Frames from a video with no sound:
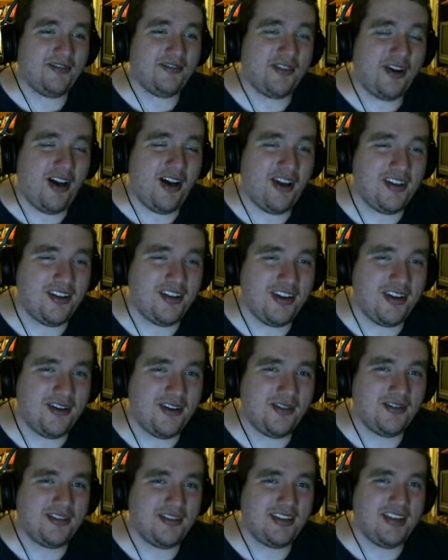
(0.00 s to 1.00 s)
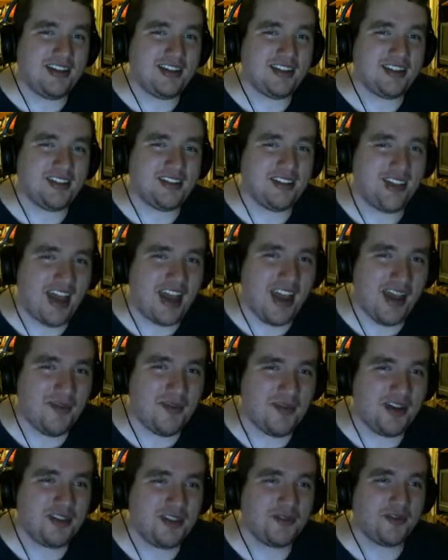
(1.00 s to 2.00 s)
all I know, this game
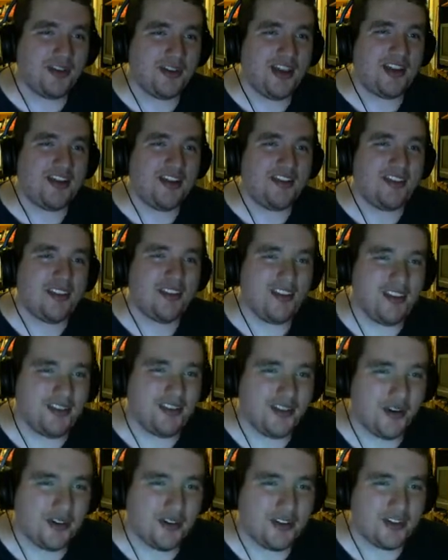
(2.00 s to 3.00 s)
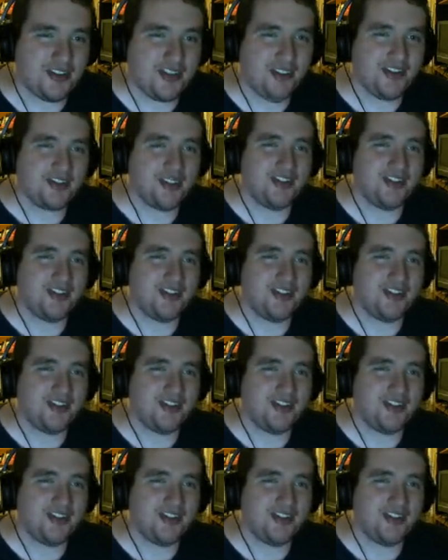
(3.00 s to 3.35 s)
is related to the Dark Seeds